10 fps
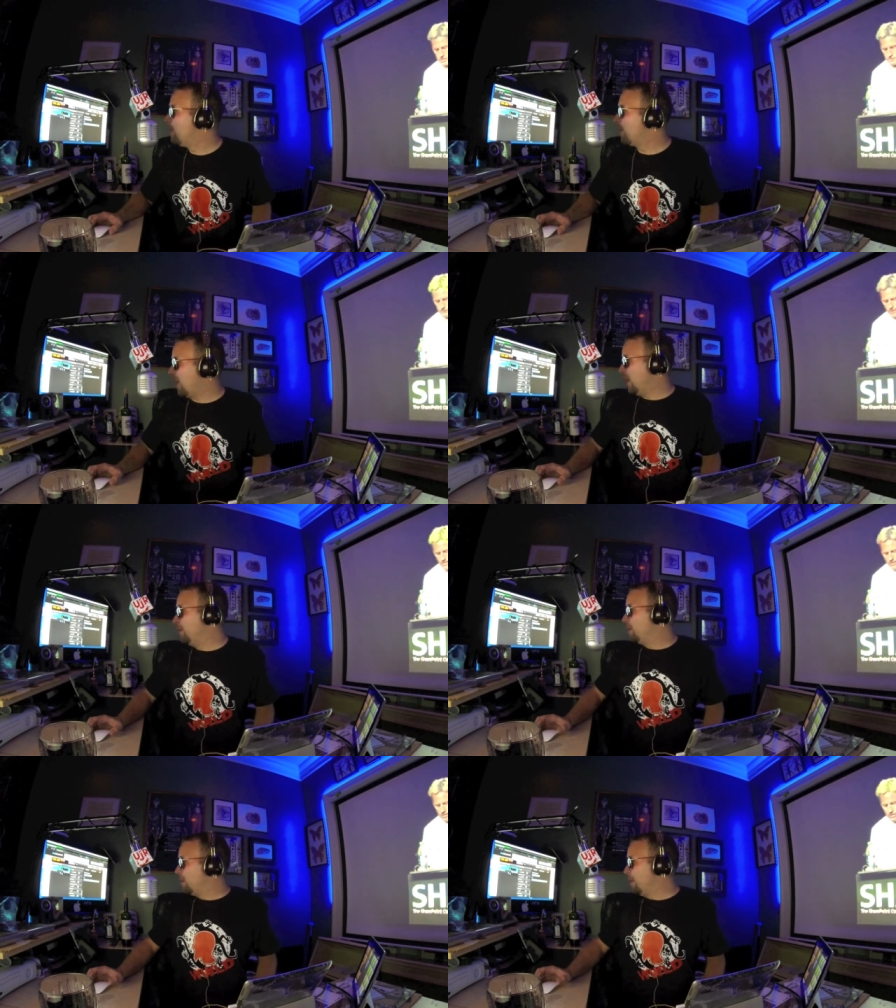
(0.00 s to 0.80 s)

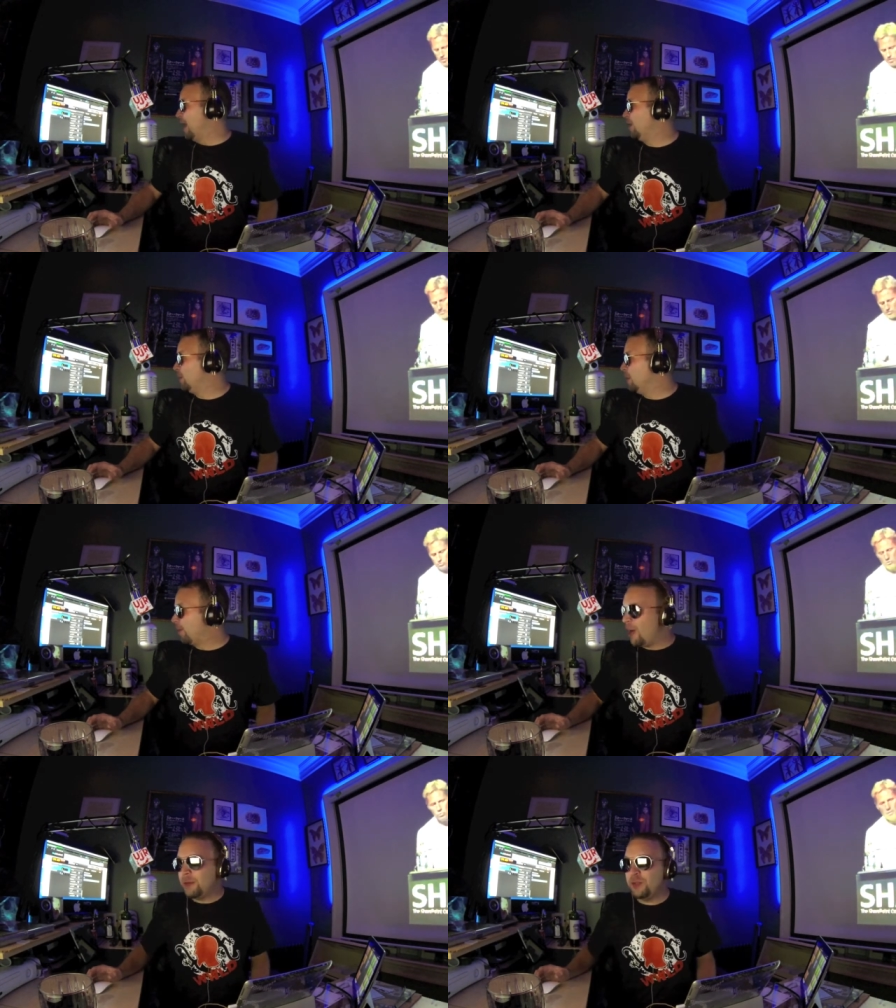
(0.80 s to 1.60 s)
Braam Malherbe.
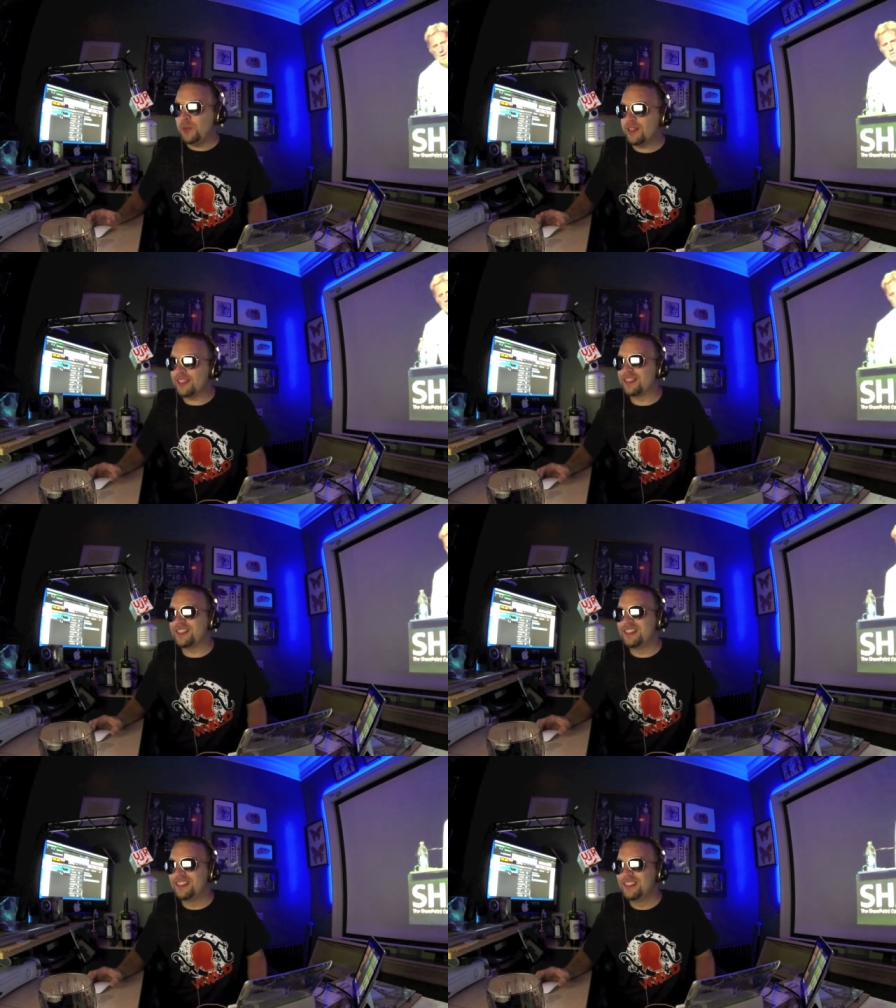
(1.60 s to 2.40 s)
Braam, are you with
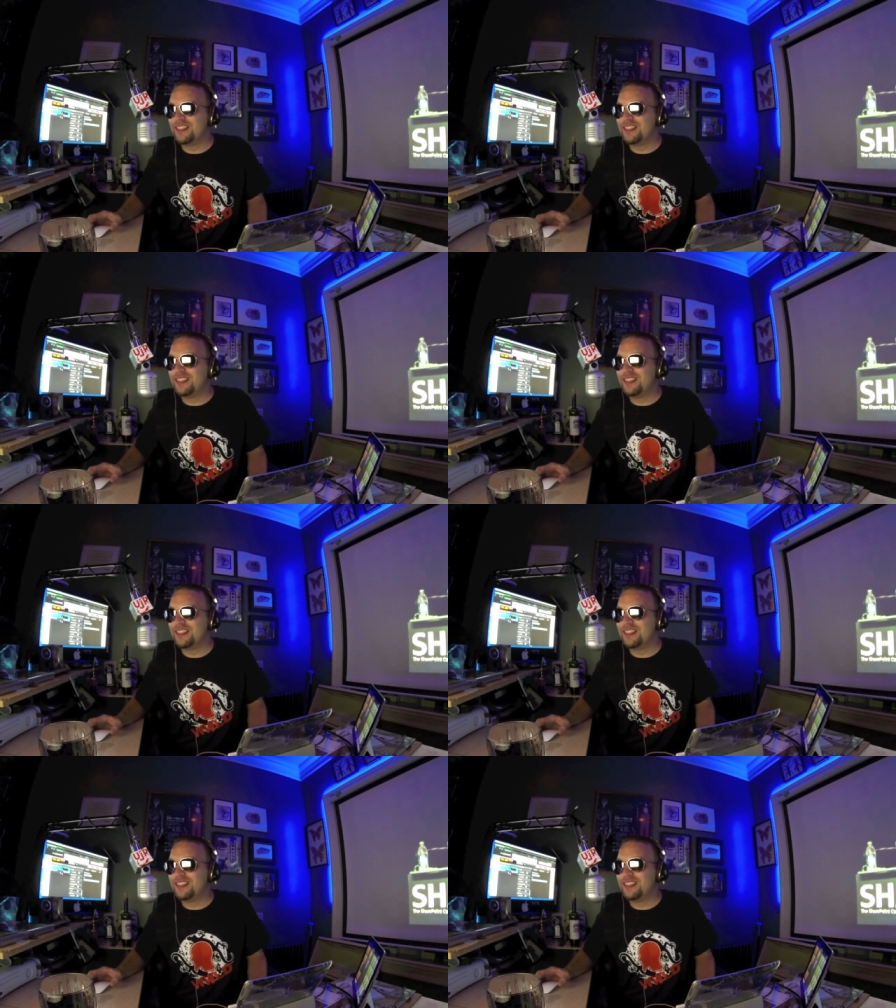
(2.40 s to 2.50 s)
us?